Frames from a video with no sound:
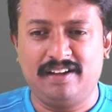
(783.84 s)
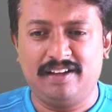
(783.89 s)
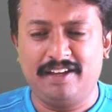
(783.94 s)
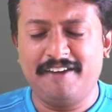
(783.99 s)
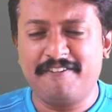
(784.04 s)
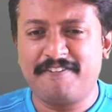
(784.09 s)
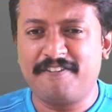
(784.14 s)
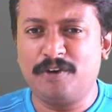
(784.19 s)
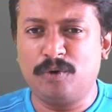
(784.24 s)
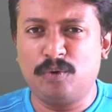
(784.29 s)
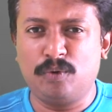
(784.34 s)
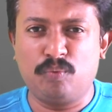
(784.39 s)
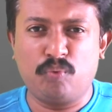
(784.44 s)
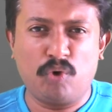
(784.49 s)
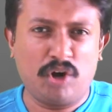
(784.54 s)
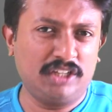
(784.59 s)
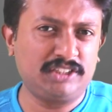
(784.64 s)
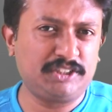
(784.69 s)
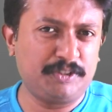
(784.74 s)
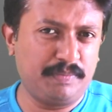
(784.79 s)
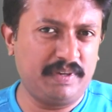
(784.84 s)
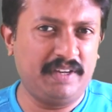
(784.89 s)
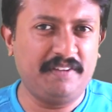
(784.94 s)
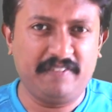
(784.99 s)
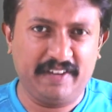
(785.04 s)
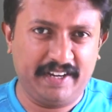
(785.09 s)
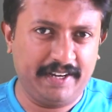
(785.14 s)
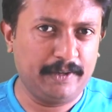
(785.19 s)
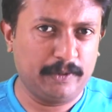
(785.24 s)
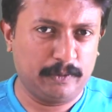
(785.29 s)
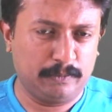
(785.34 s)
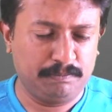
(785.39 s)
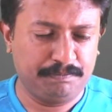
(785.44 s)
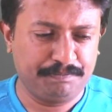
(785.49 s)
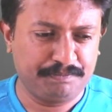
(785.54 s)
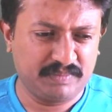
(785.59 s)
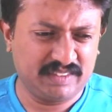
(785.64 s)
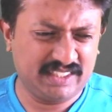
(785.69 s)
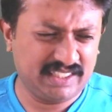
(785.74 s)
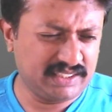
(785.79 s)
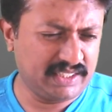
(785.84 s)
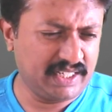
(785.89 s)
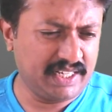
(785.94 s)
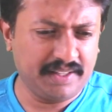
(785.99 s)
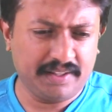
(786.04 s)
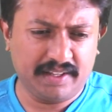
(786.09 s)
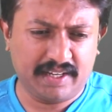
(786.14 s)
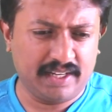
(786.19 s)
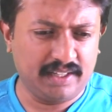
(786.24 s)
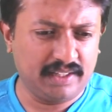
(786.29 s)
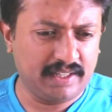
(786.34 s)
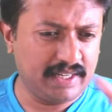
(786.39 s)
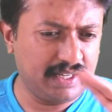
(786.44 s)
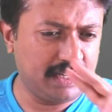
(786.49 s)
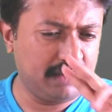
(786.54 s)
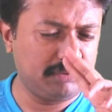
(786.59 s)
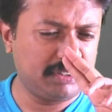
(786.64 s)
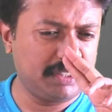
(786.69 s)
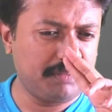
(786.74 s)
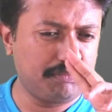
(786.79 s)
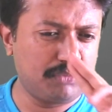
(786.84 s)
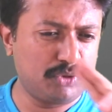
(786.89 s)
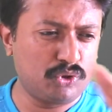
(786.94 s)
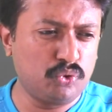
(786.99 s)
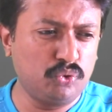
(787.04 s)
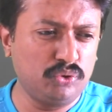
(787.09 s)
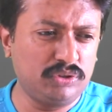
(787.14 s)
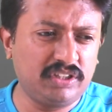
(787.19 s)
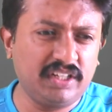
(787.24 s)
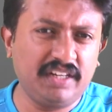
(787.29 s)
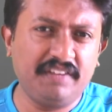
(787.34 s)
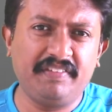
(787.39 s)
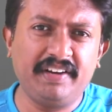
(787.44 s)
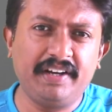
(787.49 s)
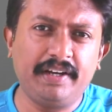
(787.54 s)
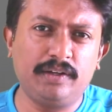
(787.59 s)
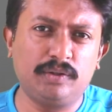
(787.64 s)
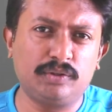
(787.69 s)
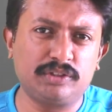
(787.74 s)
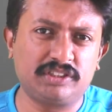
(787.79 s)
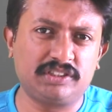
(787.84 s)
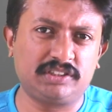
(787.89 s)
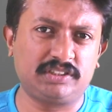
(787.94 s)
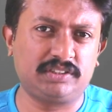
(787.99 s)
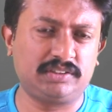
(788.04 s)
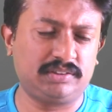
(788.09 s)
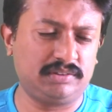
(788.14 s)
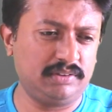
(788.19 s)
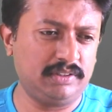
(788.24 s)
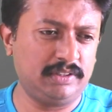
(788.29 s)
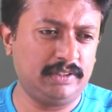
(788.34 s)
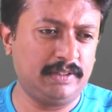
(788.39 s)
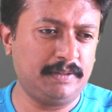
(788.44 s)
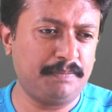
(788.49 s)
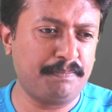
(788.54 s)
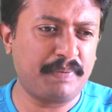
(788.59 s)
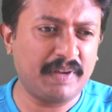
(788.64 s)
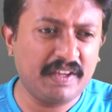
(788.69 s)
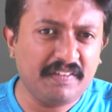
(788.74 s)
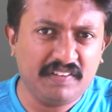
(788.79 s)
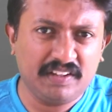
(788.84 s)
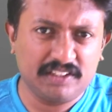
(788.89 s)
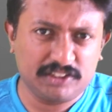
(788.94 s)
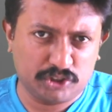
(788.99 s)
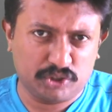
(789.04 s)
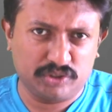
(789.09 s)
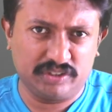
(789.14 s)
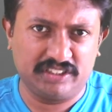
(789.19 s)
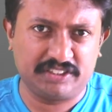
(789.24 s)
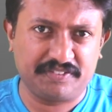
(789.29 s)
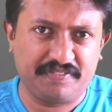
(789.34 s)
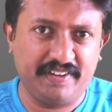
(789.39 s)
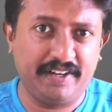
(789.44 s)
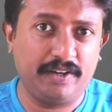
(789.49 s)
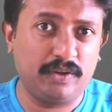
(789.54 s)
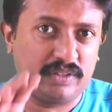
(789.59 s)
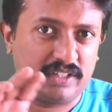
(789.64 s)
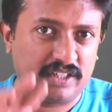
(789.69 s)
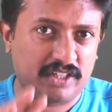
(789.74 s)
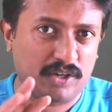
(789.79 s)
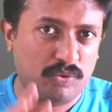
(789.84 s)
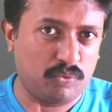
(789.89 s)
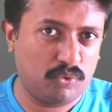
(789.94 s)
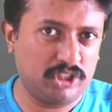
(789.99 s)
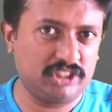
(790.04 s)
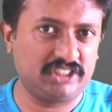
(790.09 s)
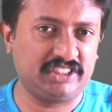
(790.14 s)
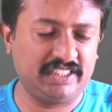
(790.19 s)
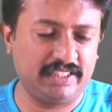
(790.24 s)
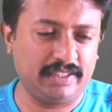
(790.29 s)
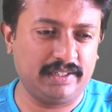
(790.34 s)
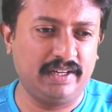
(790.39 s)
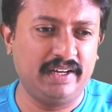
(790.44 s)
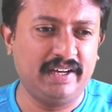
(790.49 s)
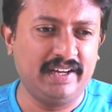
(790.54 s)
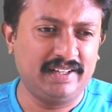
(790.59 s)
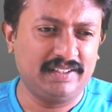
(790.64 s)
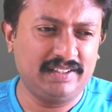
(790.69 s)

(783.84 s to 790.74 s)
If you watch my video, just some 2-3 videos previous to this video that you're watching,